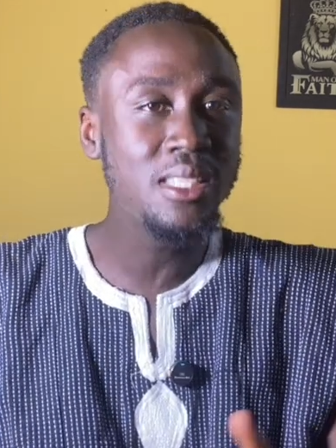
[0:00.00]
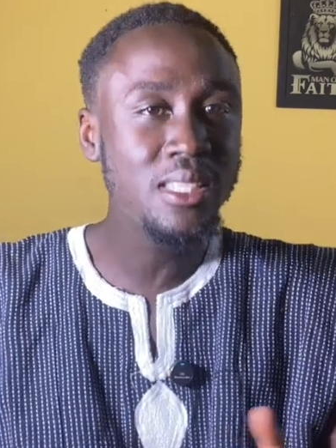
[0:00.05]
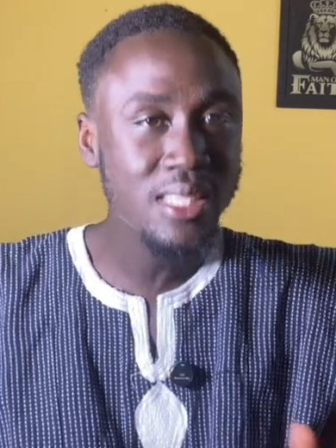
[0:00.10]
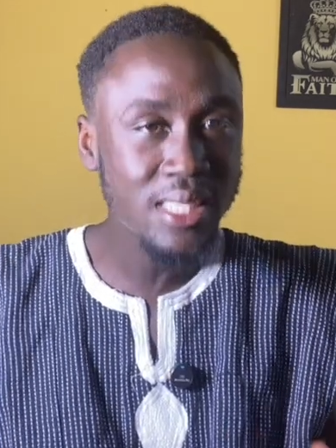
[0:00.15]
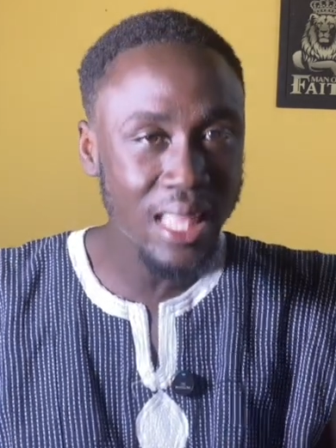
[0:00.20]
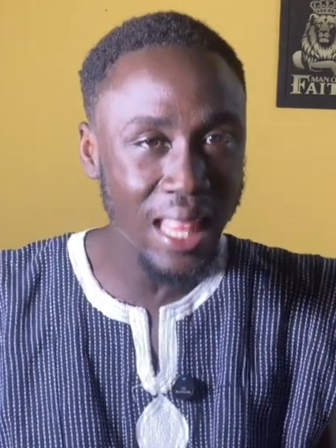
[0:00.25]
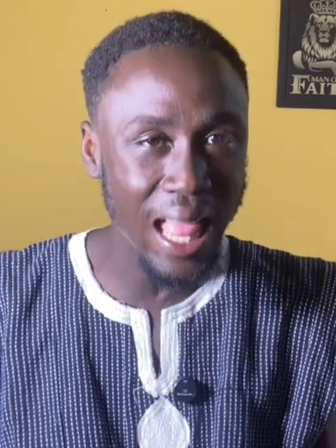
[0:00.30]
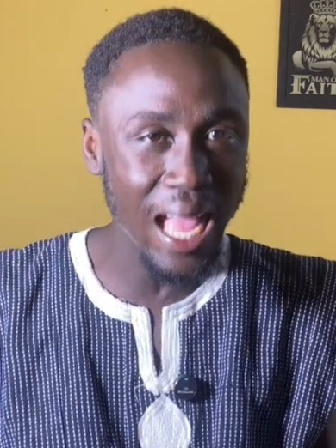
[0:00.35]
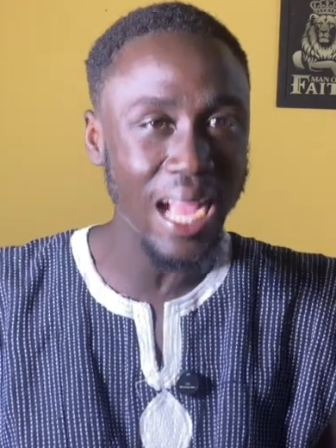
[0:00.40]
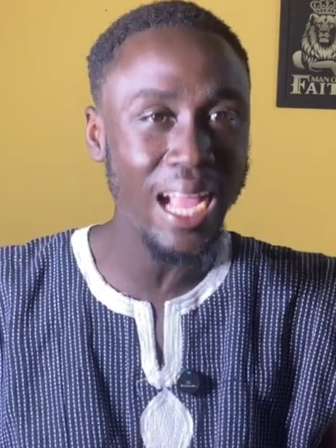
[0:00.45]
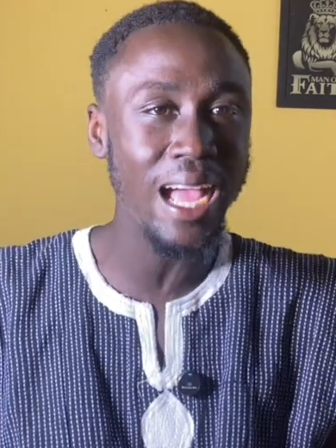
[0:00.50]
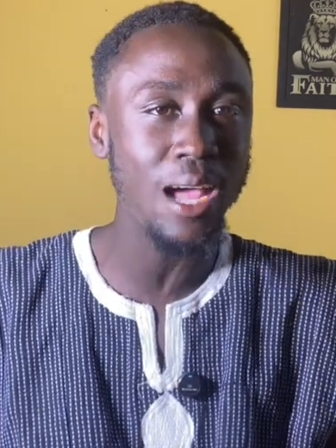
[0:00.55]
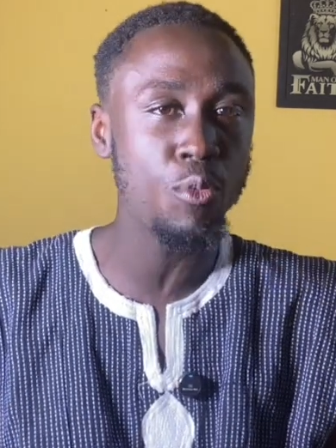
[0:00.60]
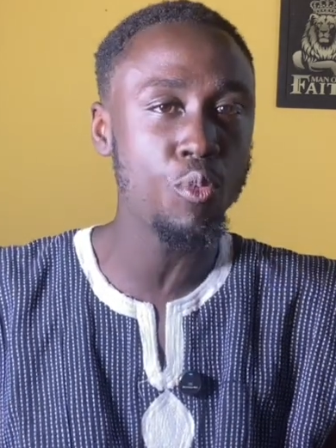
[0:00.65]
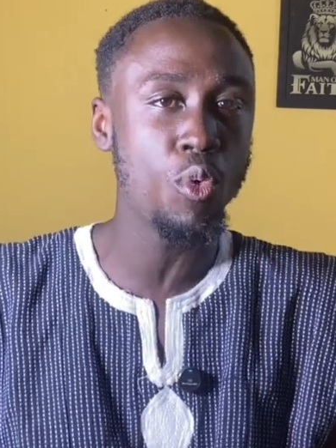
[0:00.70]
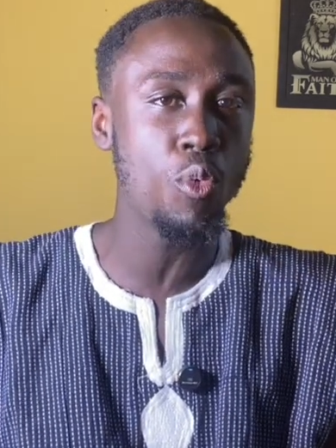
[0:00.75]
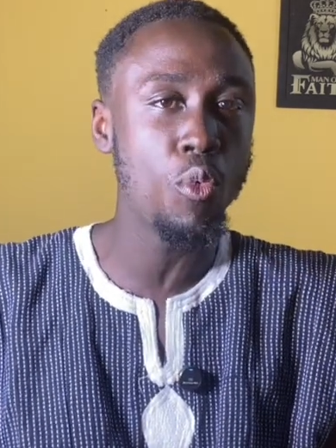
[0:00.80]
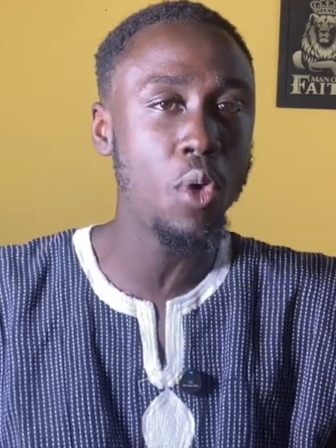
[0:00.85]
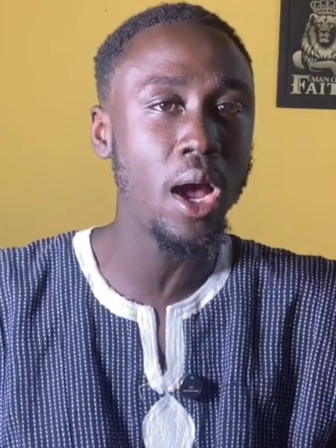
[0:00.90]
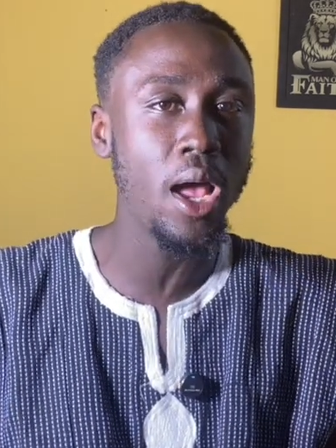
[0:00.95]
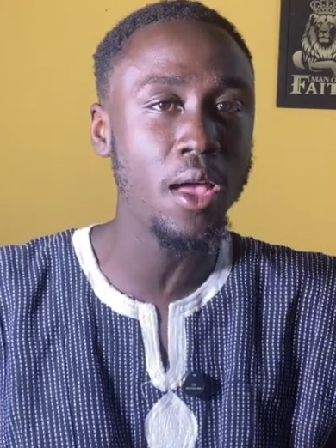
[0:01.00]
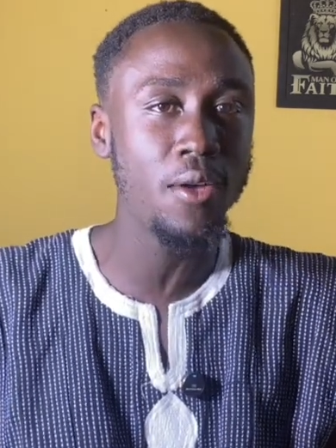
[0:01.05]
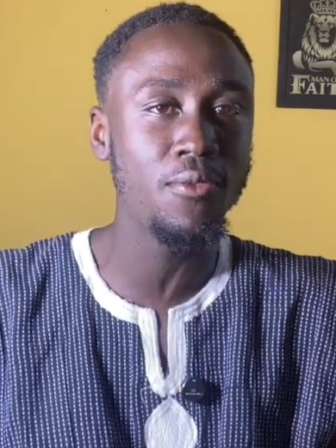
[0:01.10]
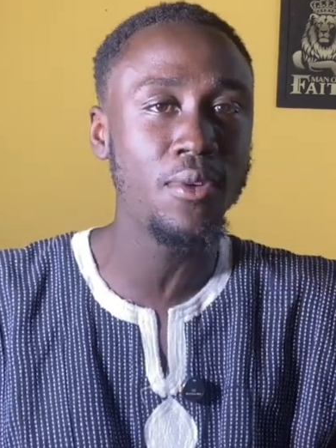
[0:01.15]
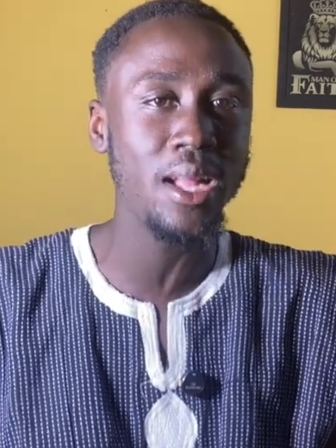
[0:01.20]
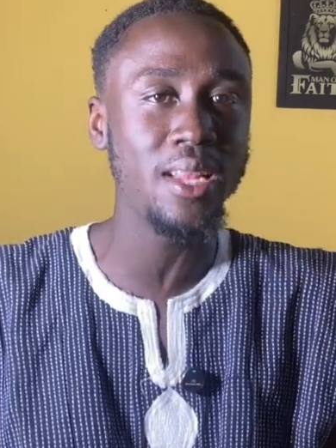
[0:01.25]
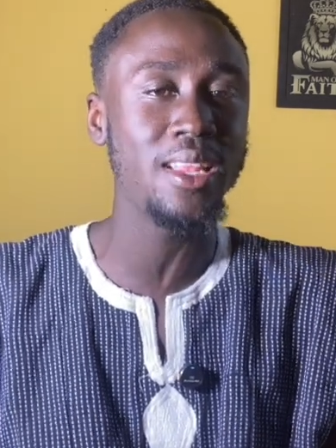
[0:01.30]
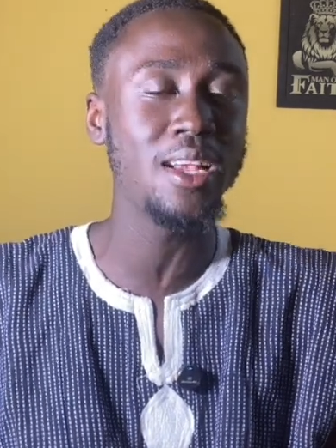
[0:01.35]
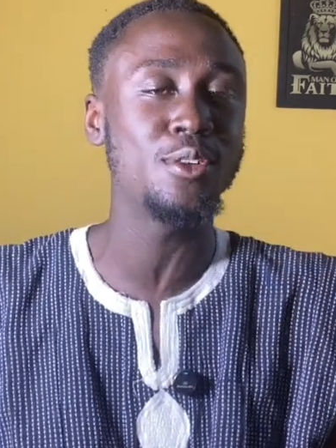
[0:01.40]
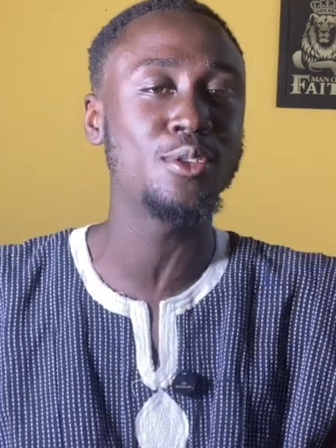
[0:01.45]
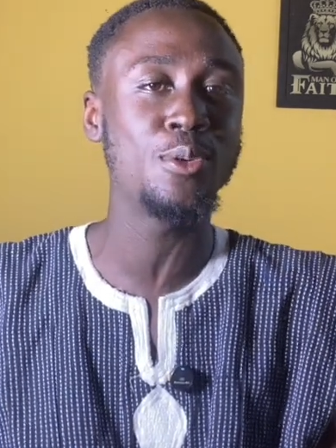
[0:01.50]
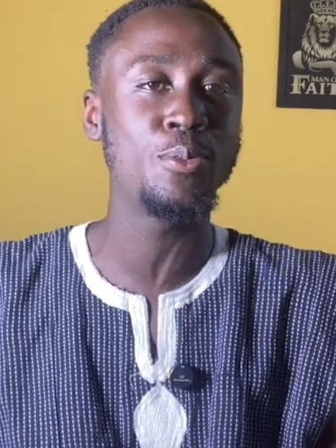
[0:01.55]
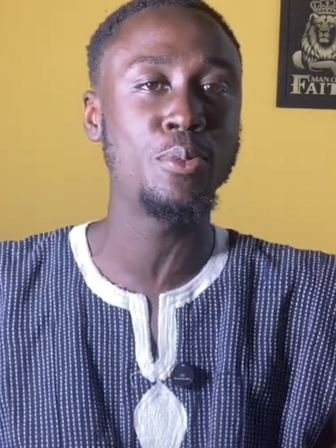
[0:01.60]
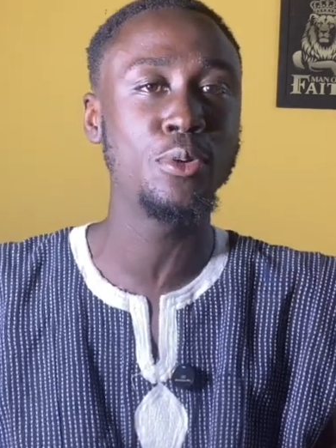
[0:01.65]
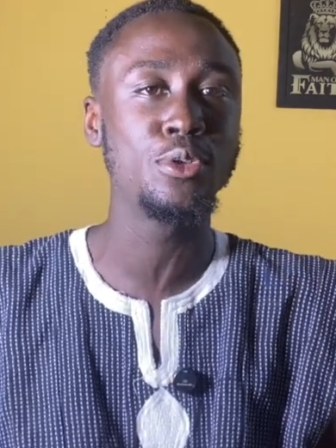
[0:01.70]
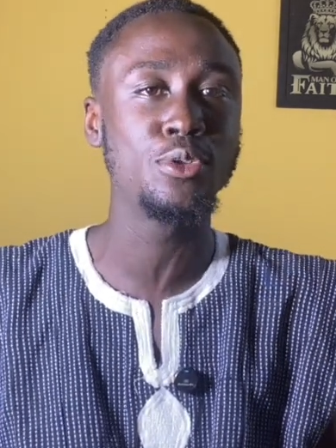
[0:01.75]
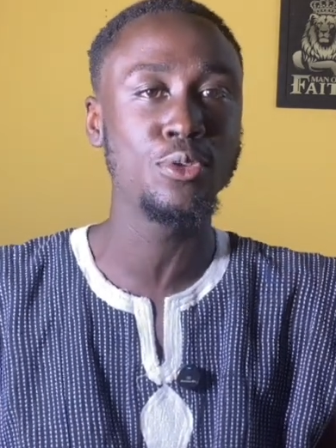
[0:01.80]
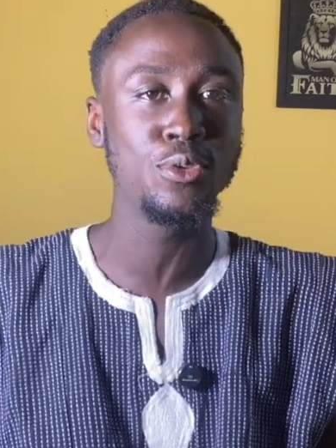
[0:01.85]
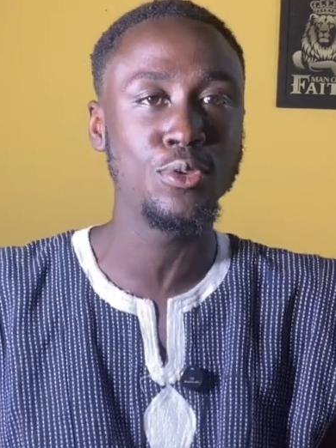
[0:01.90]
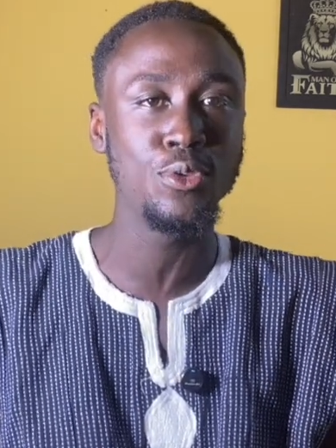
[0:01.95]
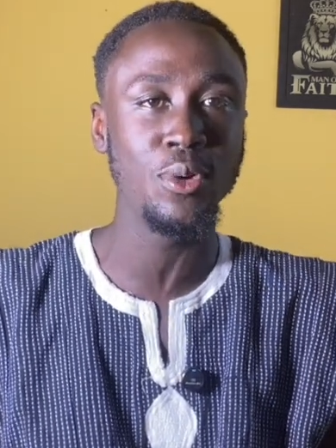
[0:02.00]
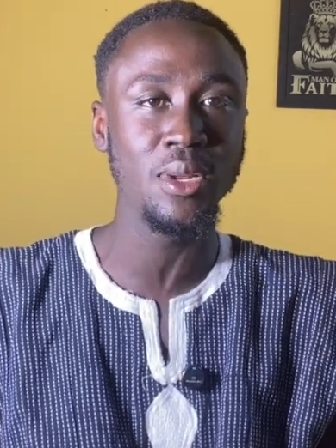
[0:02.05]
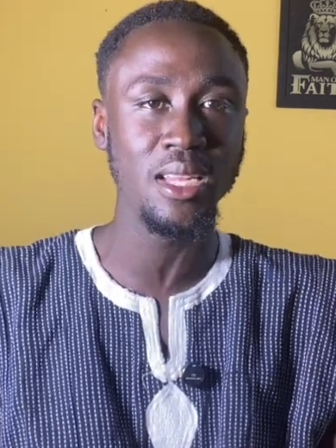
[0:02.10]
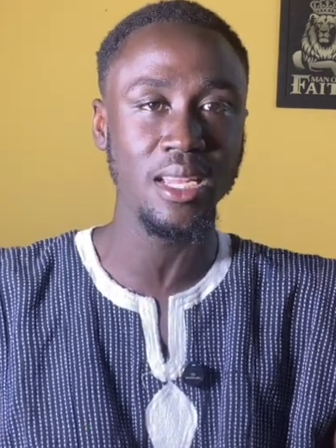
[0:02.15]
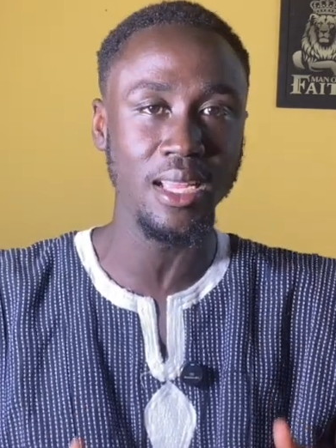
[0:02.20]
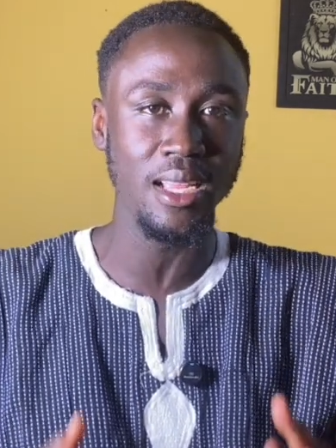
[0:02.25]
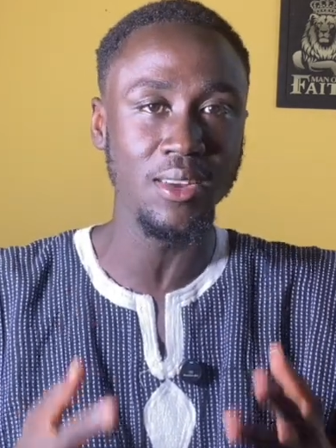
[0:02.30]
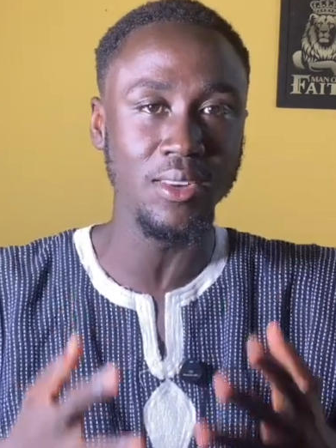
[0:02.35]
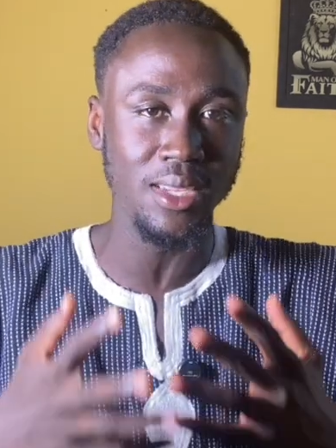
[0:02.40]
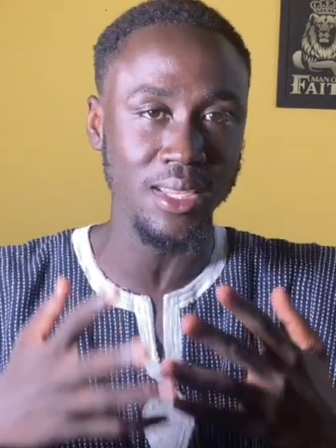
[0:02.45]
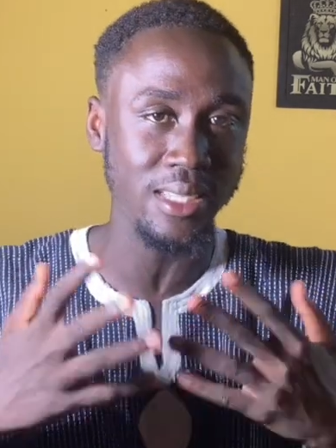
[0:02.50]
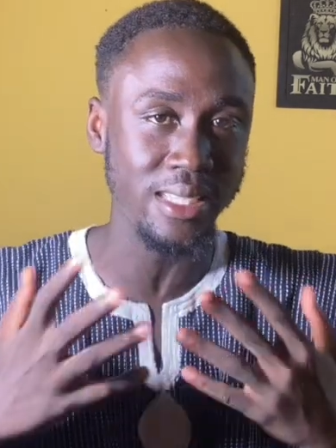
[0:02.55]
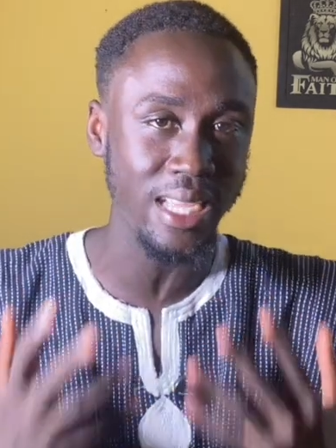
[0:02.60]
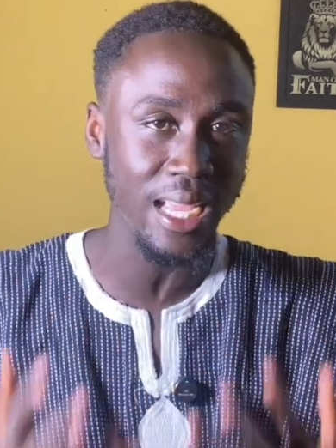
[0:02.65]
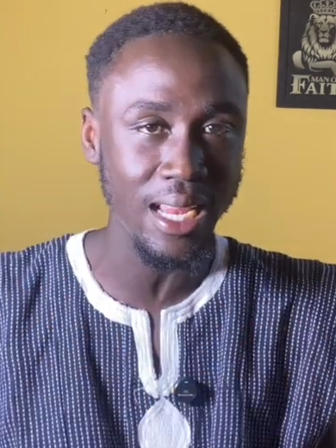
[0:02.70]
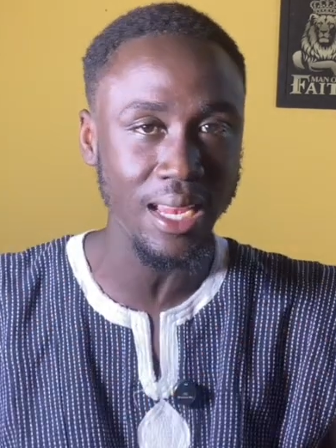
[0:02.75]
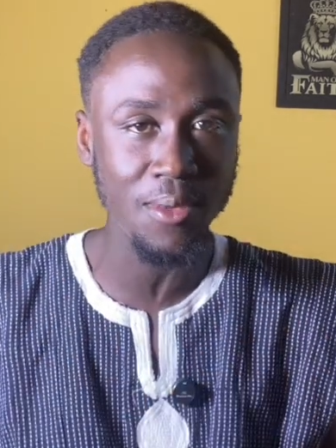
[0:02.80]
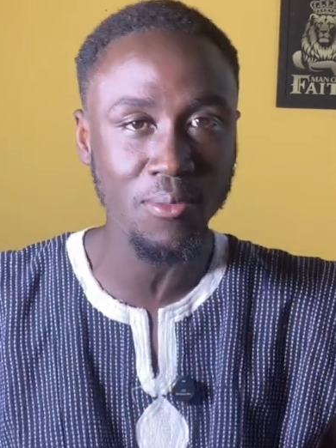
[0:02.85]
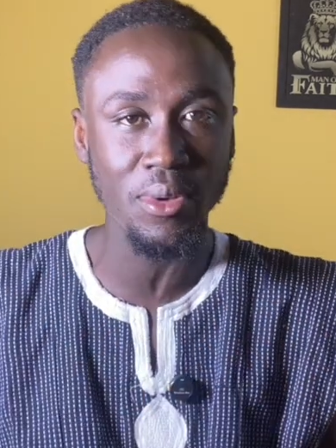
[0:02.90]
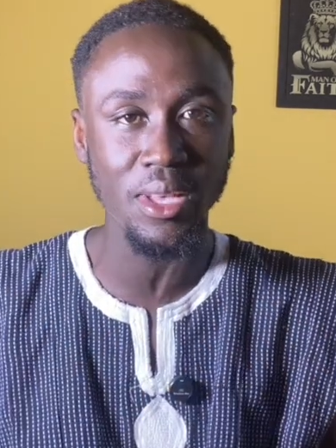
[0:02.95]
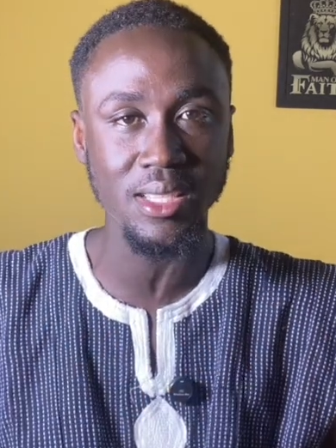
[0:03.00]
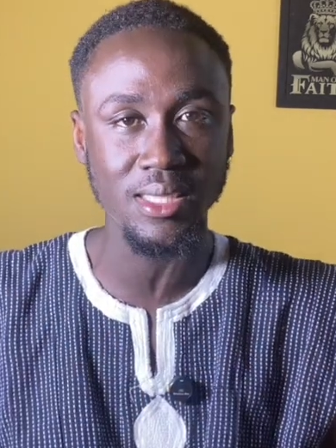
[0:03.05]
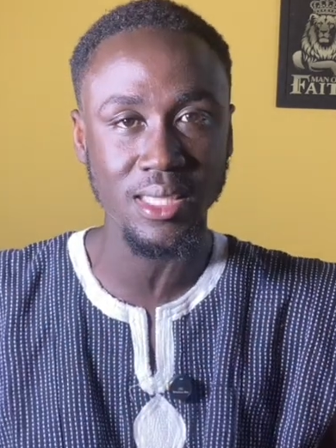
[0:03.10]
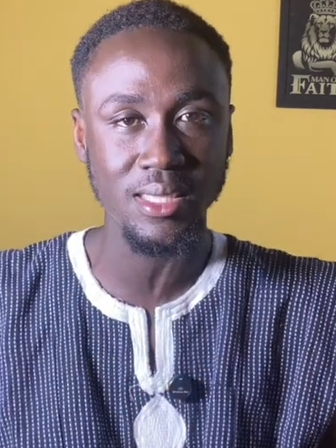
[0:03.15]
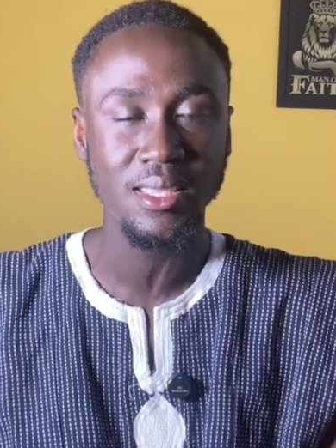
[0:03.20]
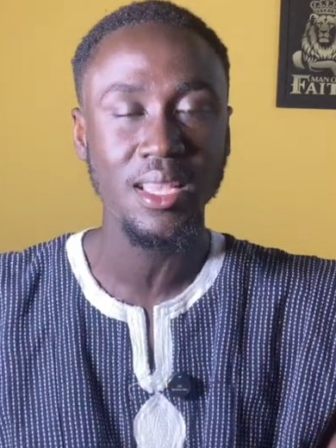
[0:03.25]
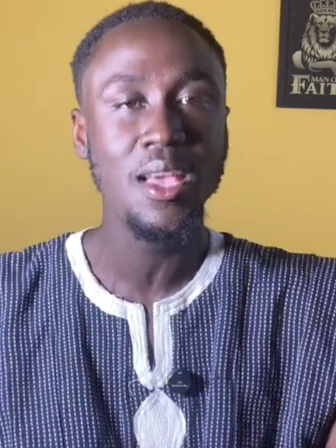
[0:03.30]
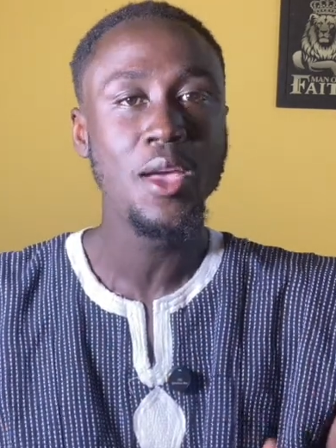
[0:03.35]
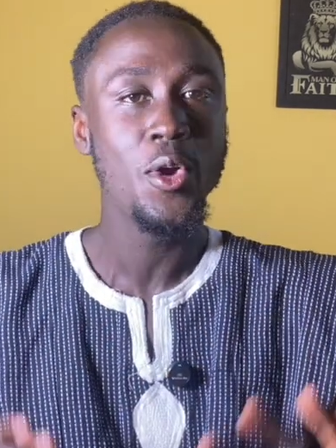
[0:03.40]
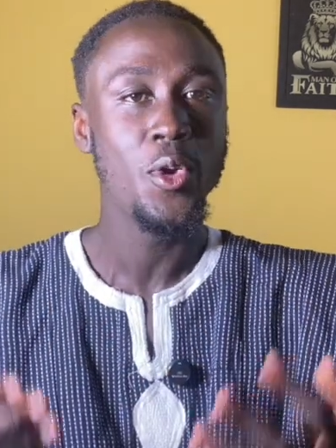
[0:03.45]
sluggard with whatever they are supposed to do on a daily basis,